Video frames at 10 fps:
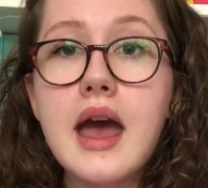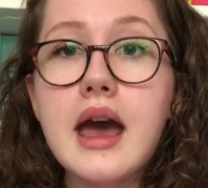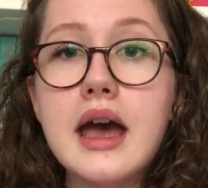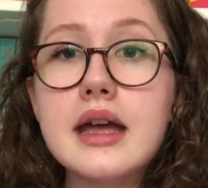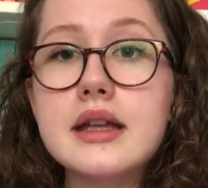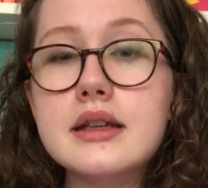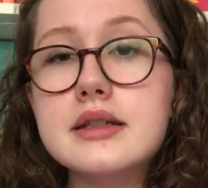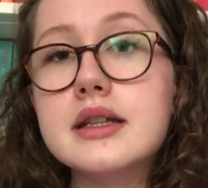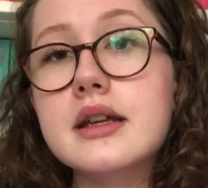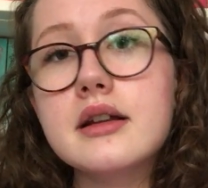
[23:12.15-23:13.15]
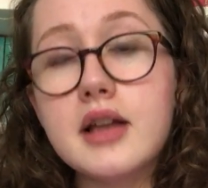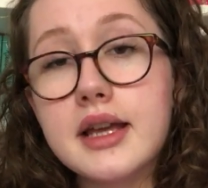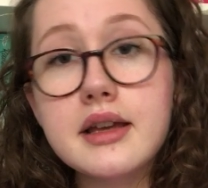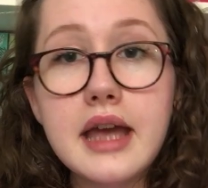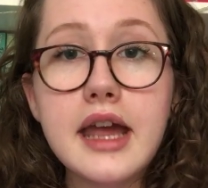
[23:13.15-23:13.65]
and
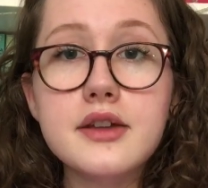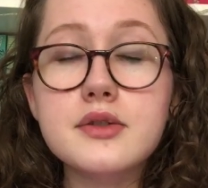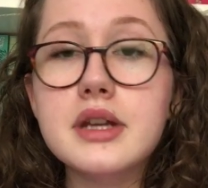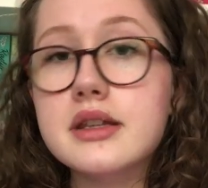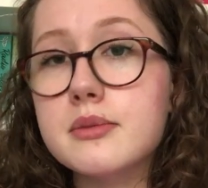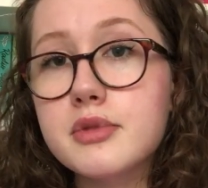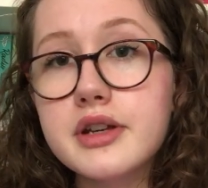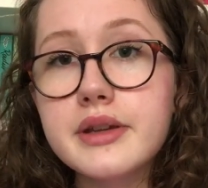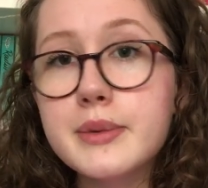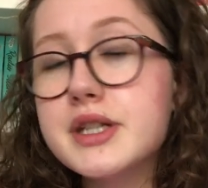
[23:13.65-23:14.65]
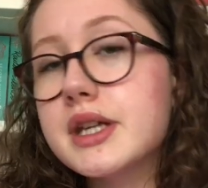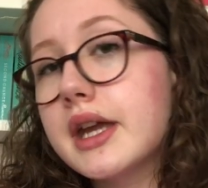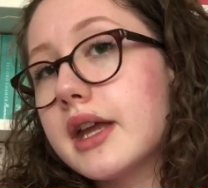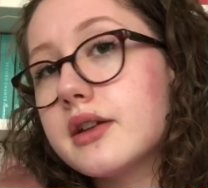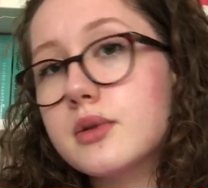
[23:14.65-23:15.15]
like Hazel needs a breathing
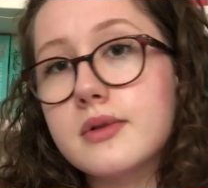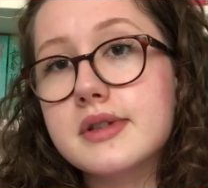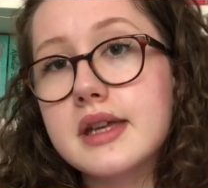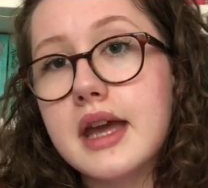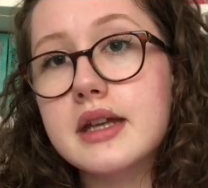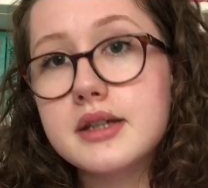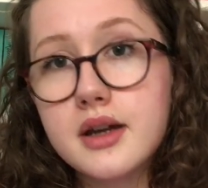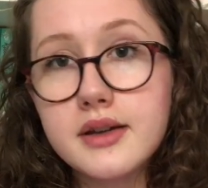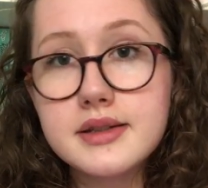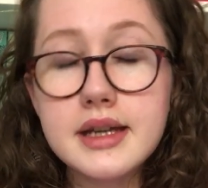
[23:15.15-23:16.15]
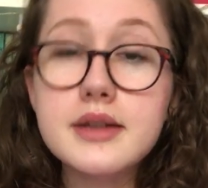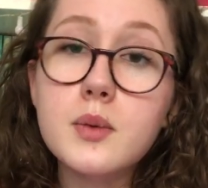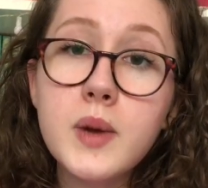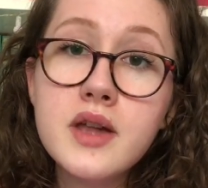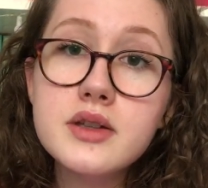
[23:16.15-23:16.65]
machine towards the end, Gus needs a
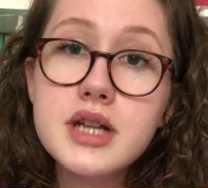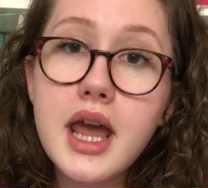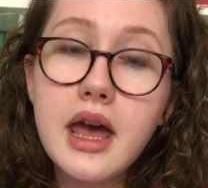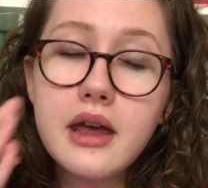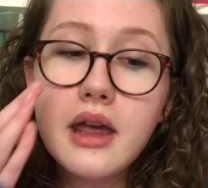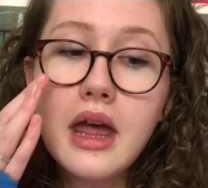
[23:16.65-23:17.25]
wheelchair.